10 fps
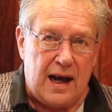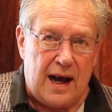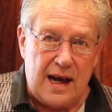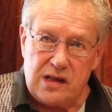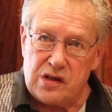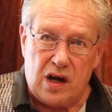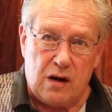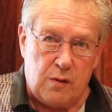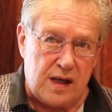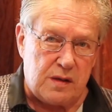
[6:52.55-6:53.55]
I
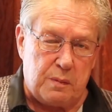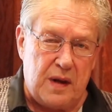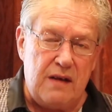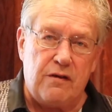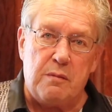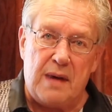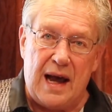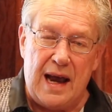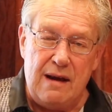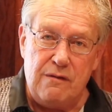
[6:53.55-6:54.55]
saw a recipe from
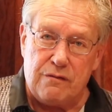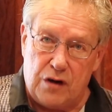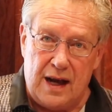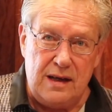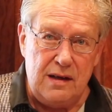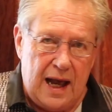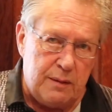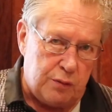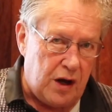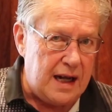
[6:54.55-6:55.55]
my friend
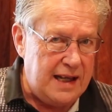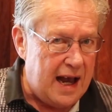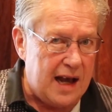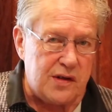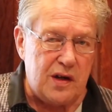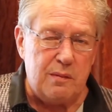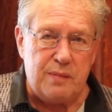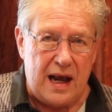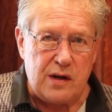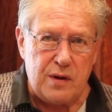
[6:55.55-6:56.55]
and broadcast
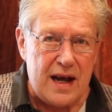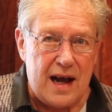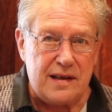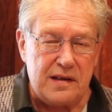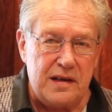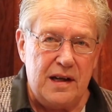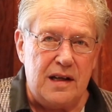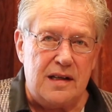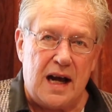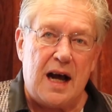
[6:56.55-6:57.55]
compatriot,
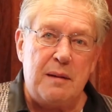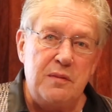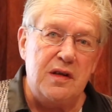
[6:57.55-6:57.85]
Dom